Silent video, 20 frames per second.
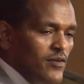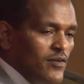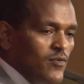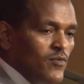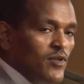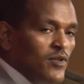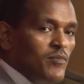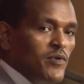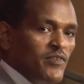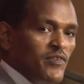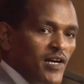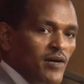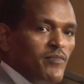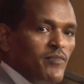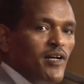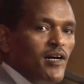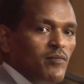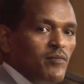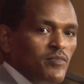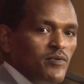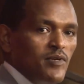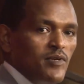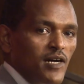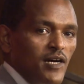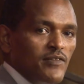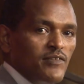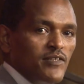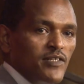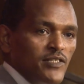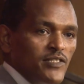will be summed up
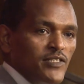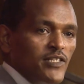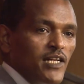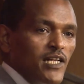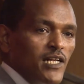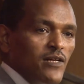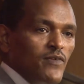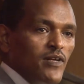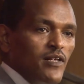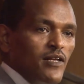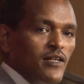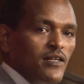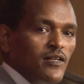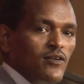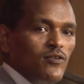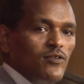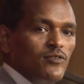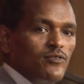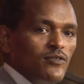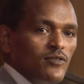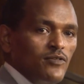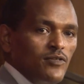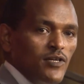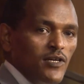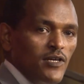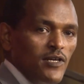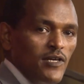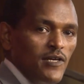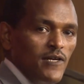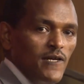at regional level and also
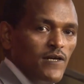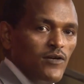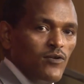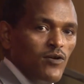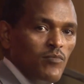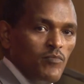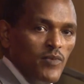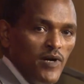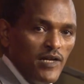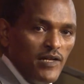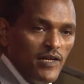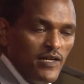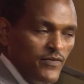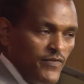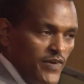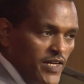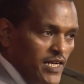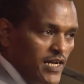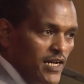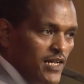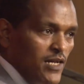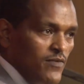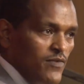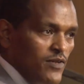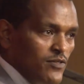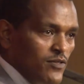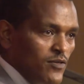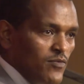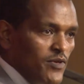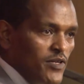compiled at federal
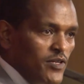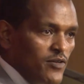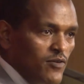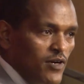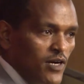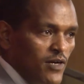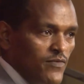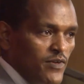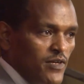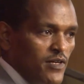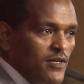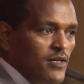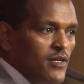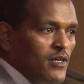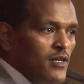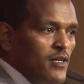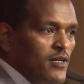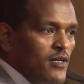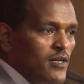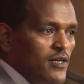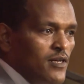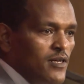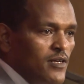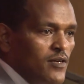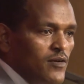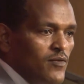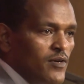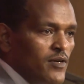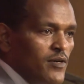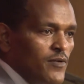level. So we do have a
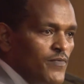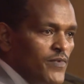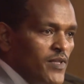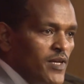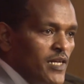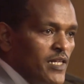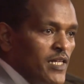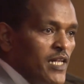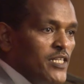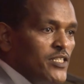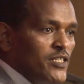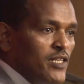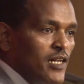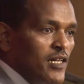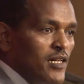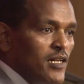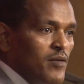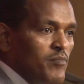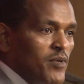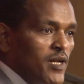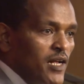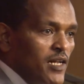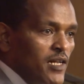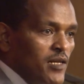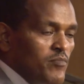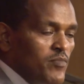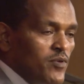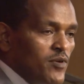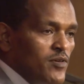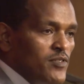national
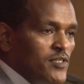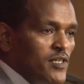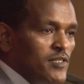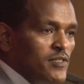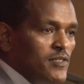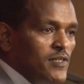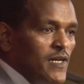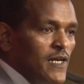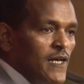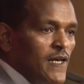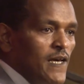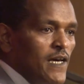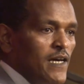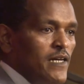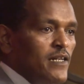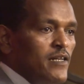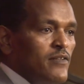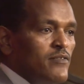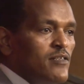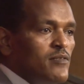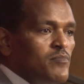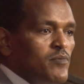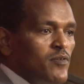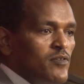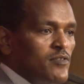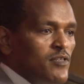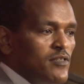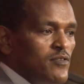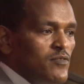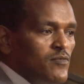planning process. And in this
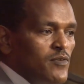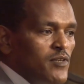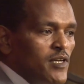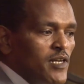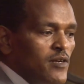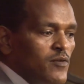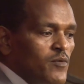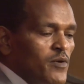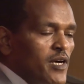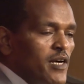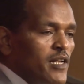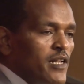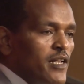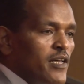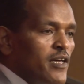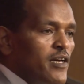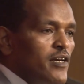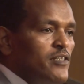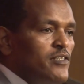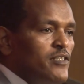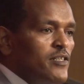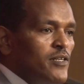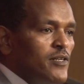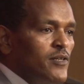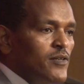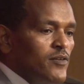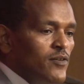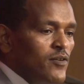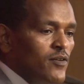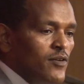process, we are
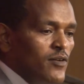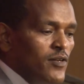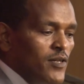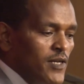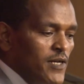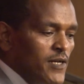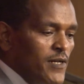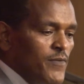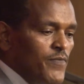engaging all